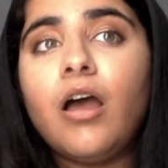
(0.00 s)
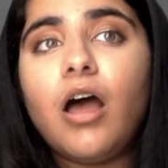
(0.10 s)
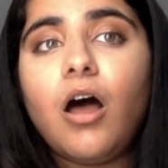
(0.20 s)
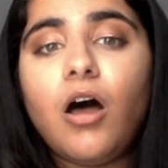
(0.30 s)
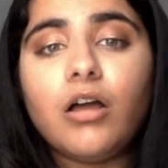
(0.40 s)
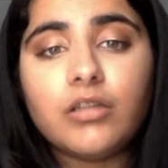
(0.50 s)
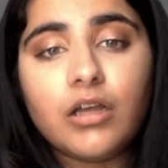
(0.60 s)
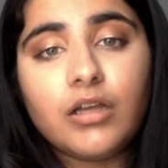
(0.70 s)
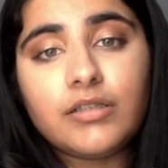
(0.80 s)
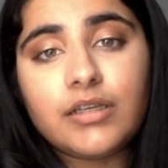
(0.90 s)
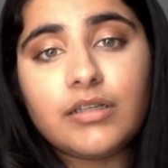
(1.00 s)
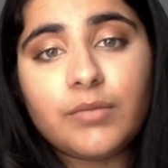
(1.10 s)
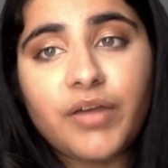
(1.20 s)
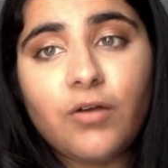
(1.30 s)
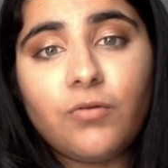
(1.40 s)
hard-hearted
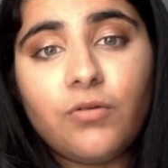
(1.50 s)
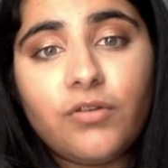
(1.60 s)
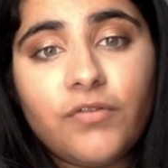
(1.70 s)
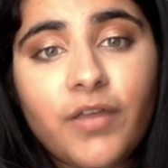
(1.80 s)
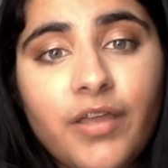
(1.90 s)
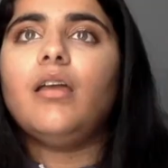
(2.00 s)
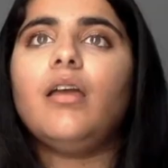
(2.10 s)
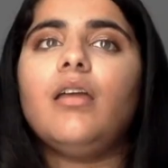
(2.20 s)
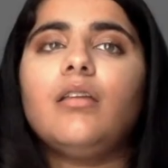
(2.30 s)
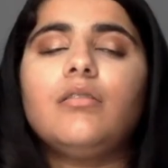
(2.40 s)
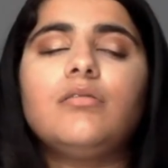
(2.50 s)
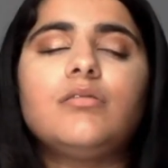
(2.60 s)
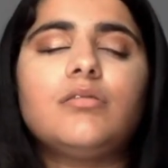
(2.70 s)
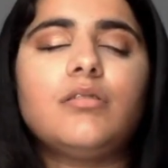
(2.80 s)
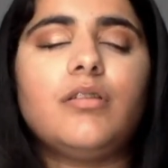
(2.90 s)
about all of it,
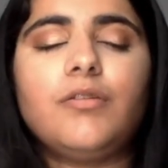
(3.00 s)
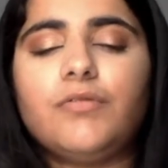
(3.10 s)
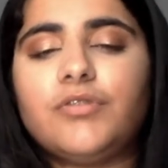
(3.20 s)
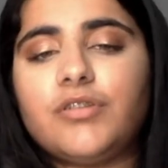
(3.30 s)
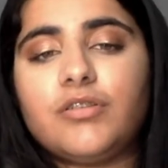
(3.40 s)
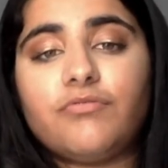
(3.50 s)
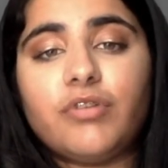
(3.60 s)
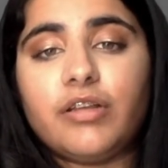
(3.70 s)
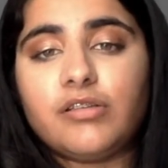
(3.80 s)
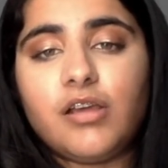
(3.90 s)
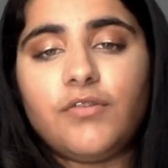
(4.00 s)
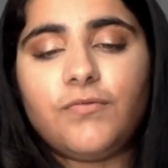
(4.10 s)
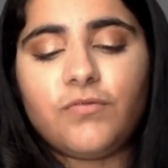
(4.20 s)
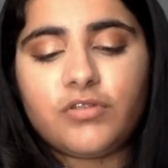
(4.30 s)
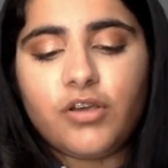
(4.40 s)
and it was just really tough.
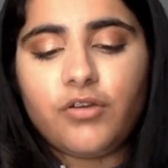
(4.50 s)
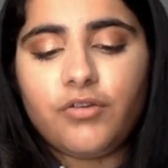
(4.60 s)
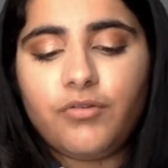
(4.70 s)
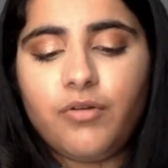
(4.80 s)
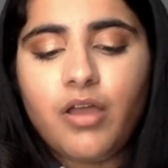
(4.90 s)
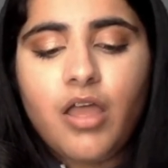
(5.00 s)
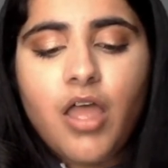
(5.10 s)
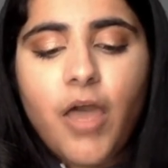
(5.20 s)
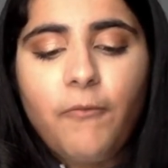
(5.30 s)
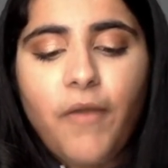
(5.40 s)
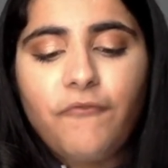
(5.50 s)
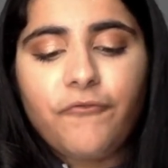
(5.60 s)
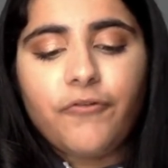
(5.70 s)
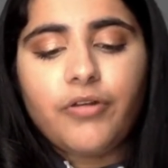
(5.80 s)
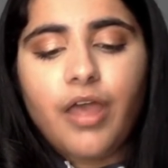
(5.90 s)
So I went
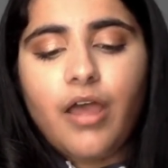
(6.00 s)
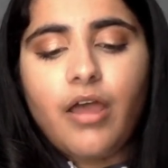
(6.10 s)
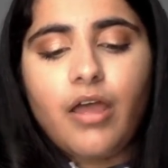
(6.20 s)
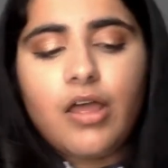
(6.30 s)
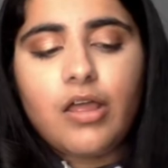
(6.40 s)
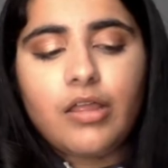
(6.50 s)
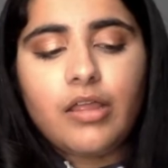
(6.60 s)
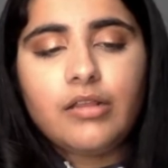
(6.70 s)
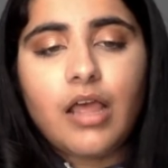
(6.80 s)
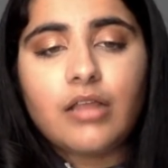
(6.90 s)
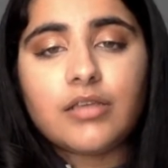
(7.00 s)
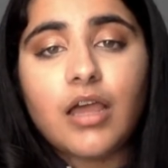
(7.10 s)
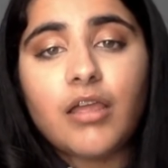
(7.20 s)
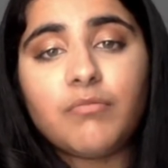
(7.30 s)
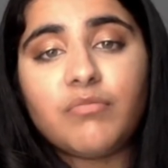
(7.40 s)
through that. In that
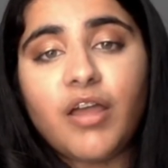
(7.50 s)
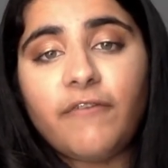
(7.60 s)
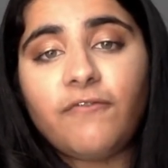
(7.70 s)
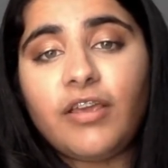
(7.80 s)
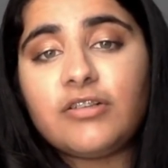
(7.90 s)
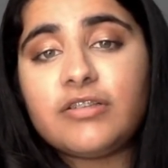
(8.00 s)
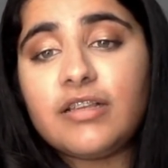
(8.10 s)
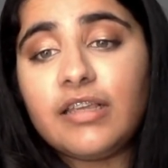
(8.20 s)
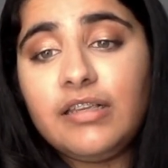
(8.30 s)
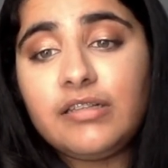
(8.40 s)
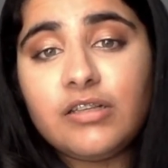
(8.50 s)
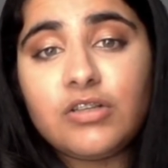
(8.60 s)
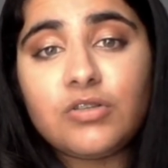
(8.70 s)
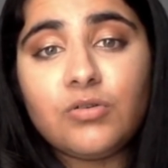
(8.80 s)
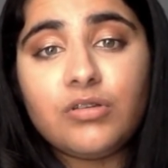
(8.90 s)
time I faced an eating
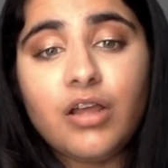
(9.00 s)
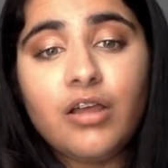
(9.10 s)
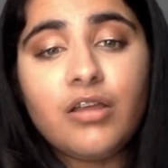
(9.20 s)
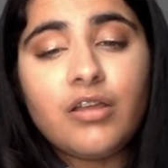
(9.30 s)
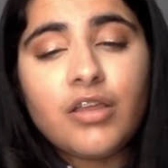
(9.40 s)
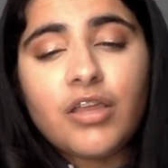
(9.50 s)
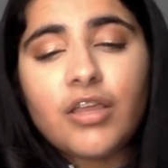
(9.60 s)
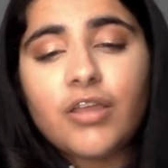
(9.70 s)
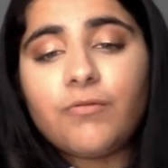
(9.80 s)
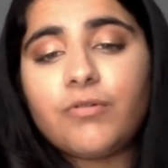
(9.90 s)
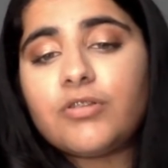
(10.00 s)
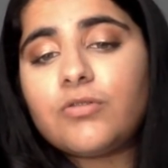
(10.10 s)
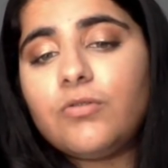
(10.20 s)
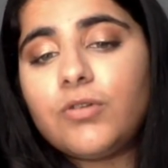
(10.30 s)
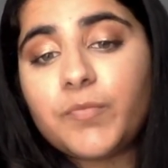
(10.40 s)
disorder. It was
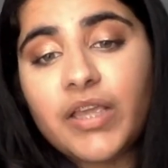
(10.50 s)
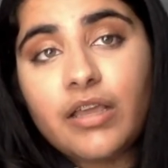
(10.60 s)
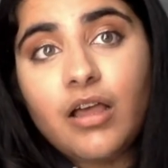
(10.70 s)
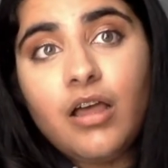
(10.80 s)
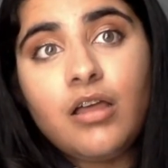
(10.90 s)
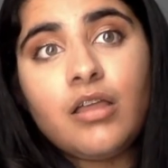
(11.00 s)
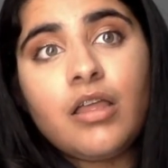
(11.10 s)
called PICA,